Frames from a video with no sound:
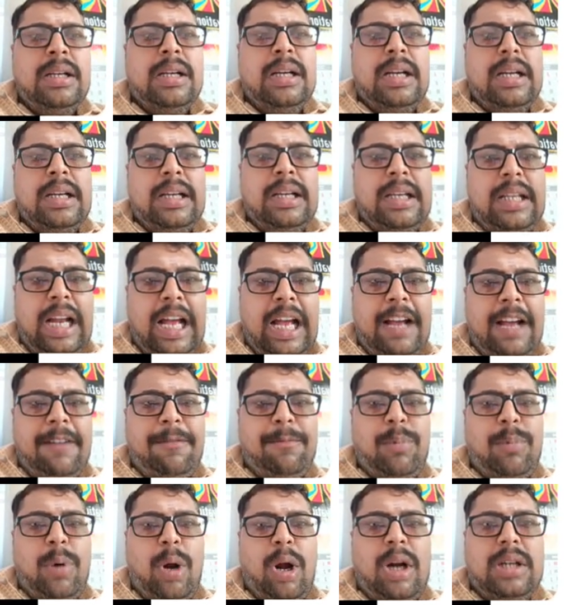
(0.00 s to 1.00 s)

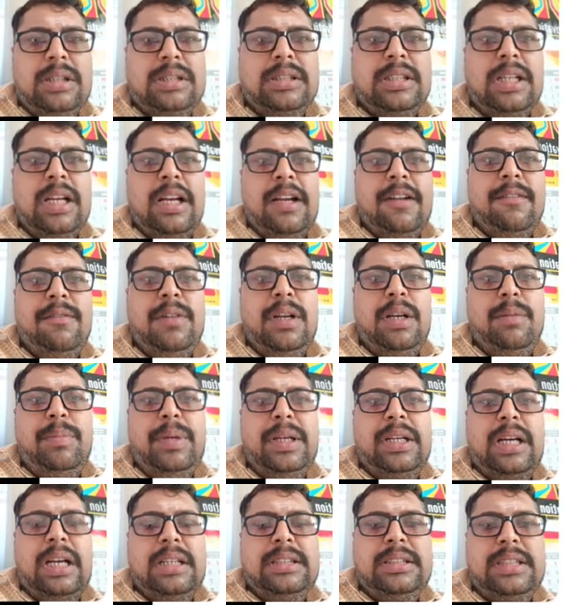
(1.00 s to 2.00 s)
graph plots will be
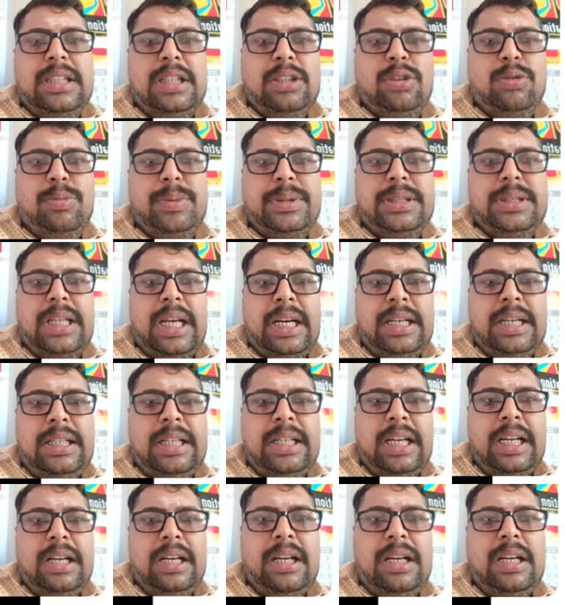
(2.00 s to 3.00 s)
considered to be
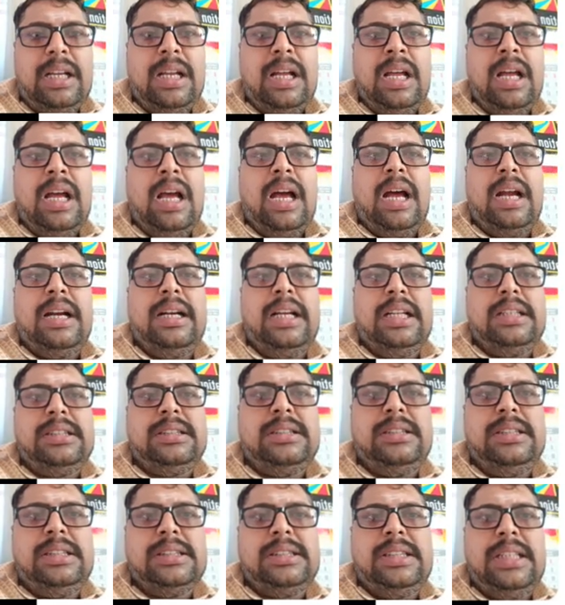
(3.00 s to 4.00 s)
header.
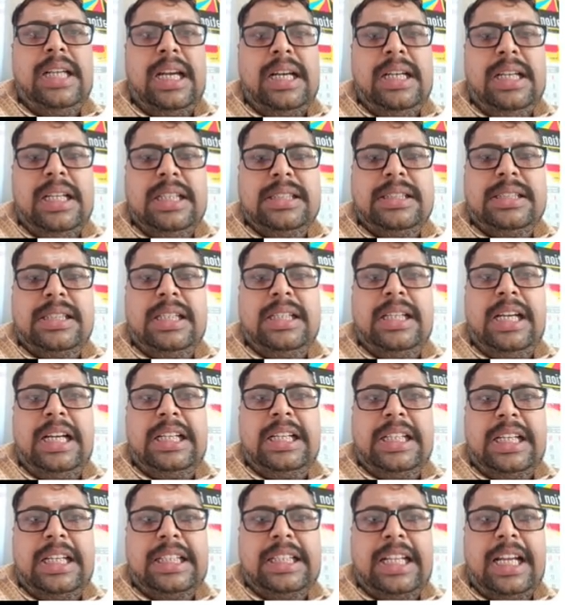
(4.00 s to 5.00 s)
Next, this header is a
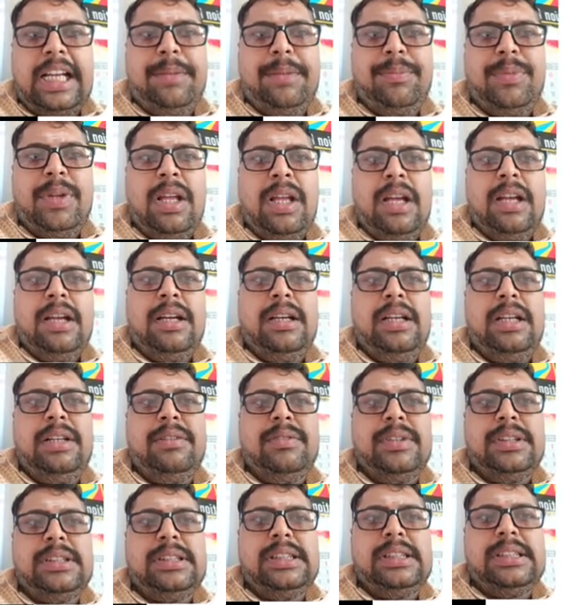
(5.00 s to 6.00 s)
data type in
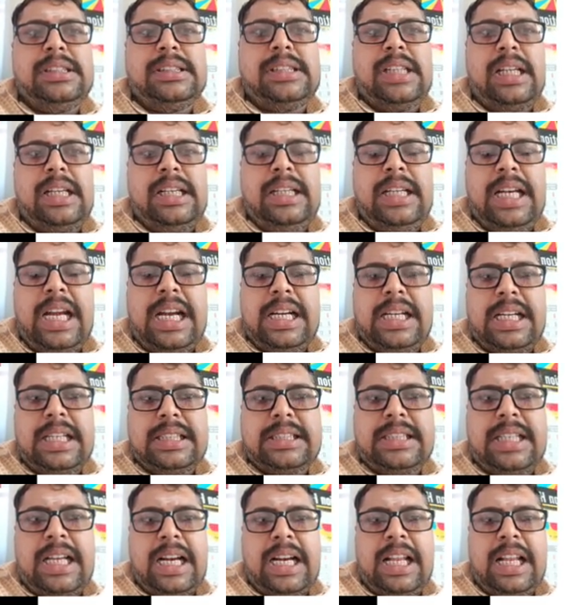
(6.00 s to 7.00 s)
which it is a data
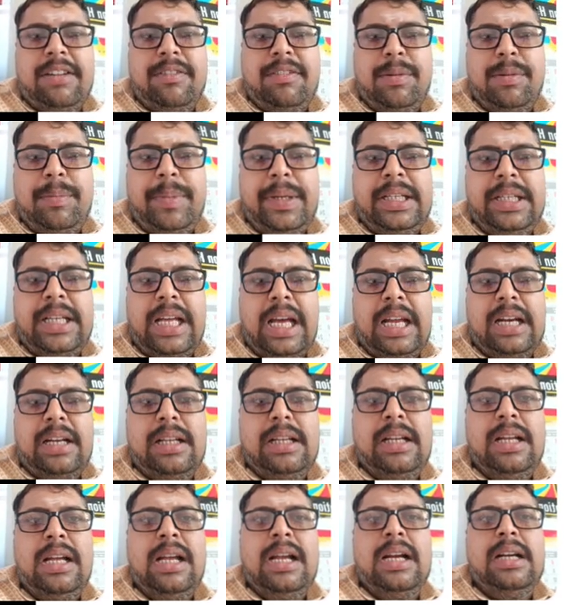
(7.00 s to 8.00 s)
scalar will be there.
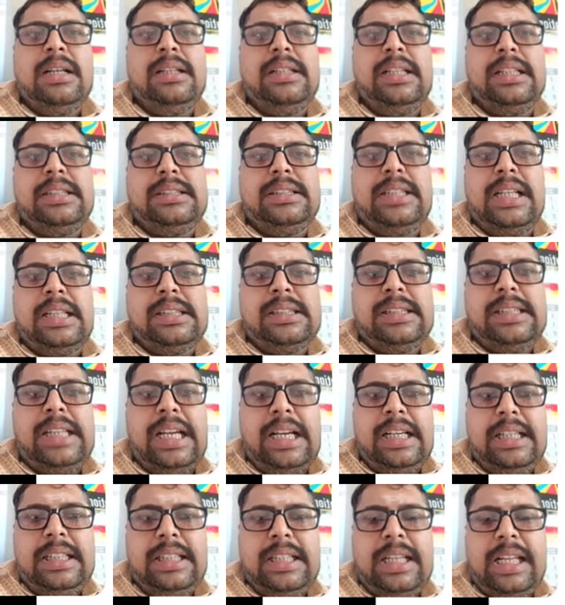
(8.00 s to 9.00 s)
Next, there is
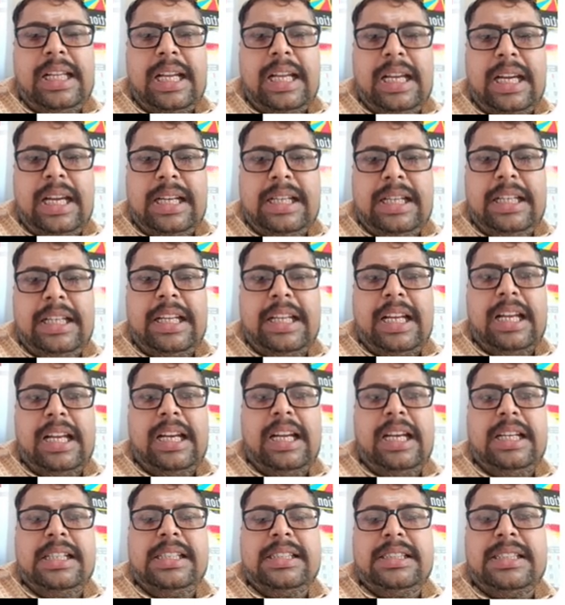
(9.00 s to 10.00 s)
ND
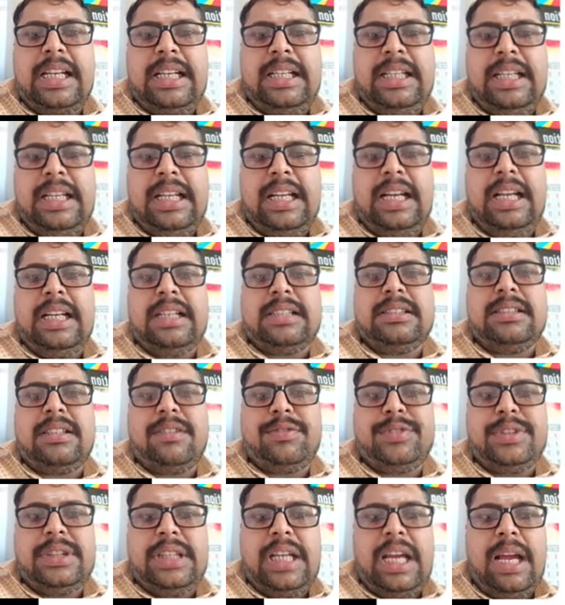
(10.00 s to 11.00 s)
array. This ND array
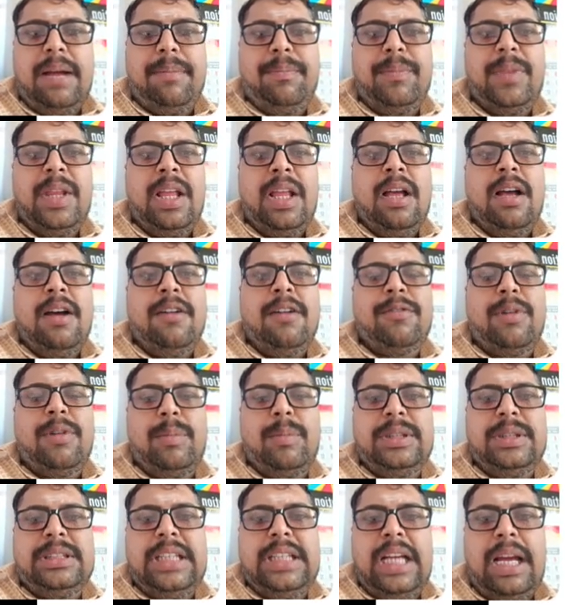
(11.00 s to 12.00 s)
consists of shape. From
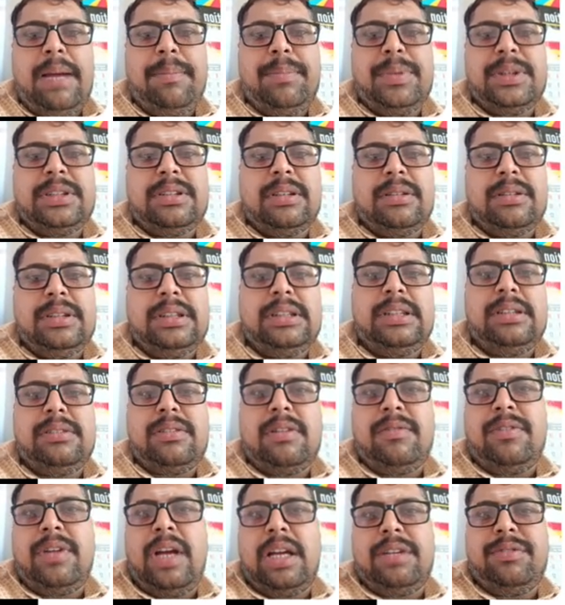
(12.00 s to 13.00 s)
the shape,
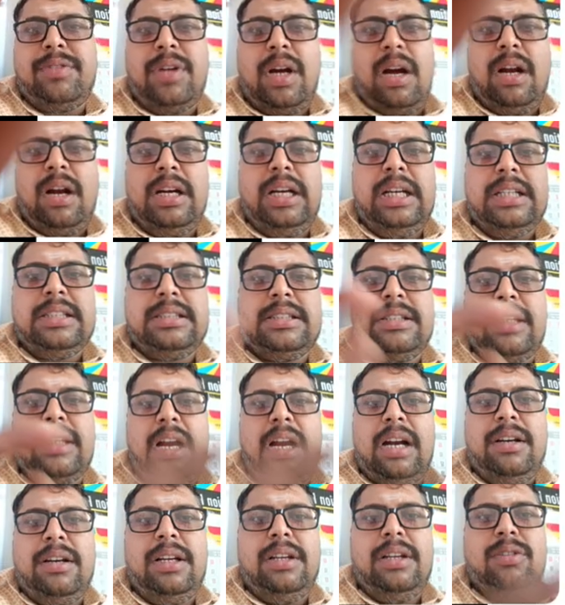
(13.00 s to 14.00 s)
as we
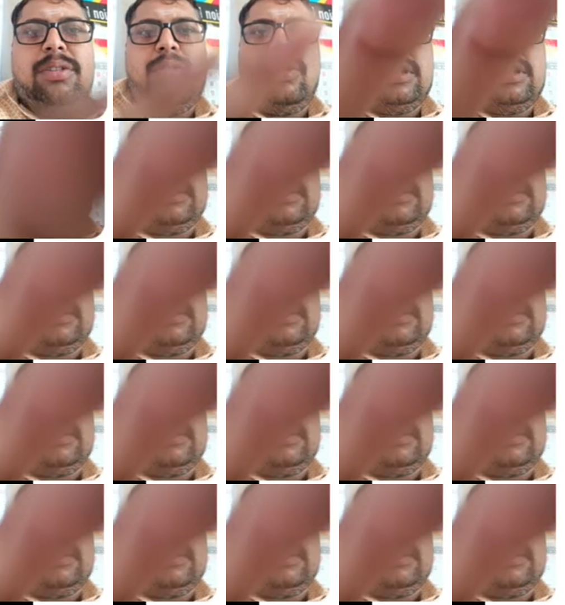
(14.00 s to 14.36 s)
already noticed